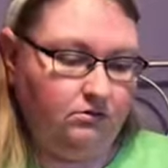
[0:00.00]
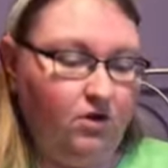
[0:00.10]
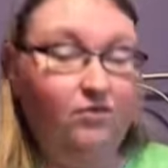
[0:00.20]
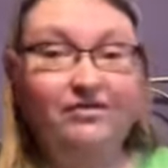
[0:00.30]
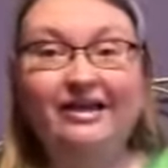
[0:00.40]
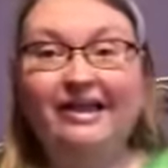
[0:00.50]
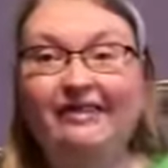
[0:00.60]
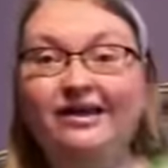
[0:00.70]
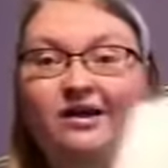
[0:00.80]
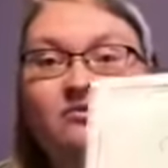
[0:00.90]
hopefully
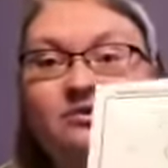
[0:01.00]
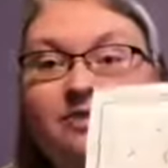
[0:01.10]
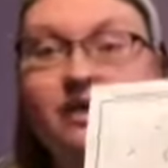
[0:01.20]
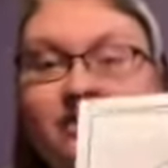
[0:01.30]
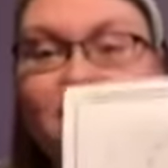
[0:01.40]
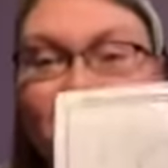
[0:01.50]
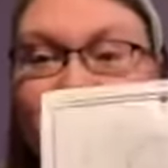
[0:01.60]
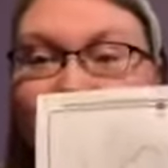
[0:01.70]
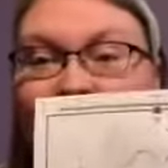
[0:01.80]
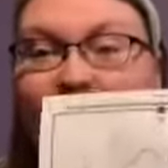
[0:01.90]
that helped to make
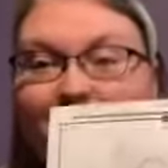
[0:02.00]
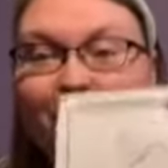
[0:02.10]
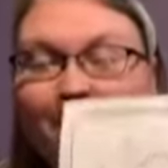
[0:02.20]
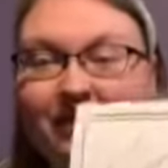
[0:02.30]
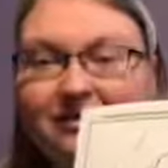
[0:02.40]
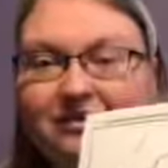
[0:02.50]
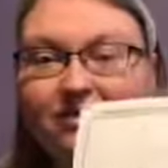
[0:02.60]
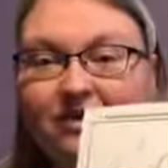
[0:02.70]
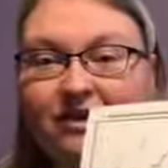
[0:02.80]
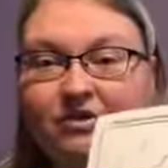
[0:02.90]
sense a little bit. So
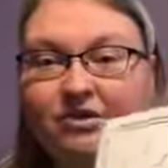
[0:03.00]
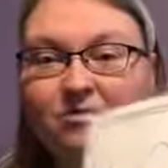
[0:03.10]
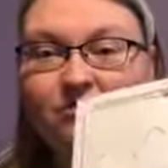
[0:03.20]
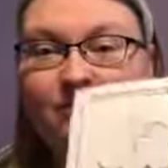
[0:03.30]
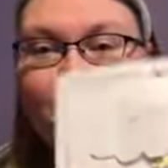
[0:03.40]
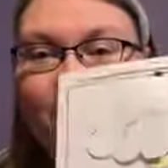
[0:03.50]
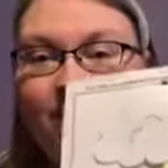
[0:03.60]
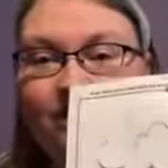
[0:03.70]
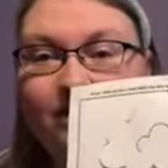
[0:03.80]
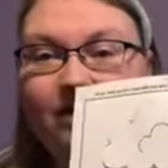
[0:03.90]
then you can move him up and
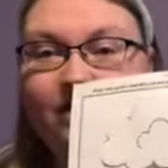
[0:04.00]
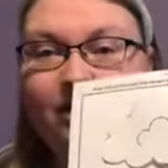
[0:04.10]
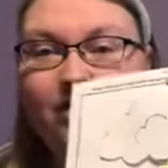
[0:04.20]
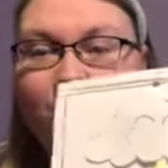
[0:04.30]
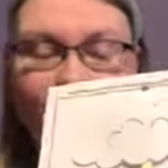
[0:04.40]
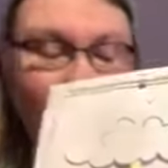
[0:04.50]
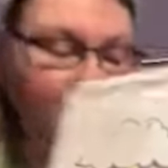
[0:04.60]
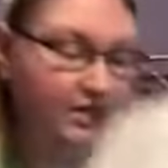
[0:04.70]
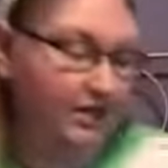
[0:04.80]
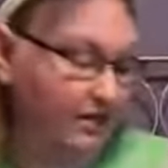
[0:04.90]
down and he can go up
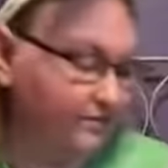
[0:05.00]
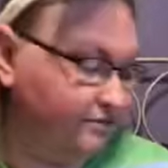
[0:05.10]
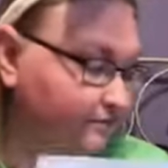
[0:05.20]
into the cloud.